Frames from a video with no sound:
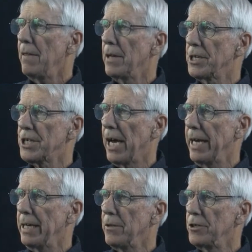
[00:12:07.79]
that
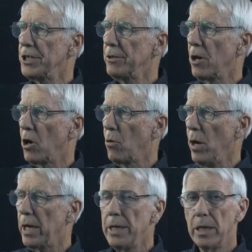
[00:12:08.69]
assign either 0 or
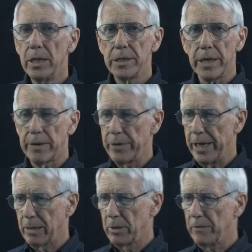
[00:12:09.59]
1 to every
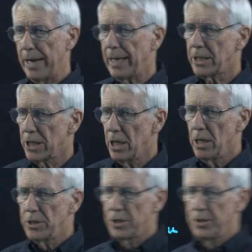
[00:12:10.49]
element of X.
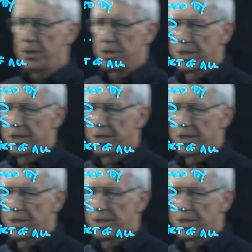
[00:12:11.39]
So this is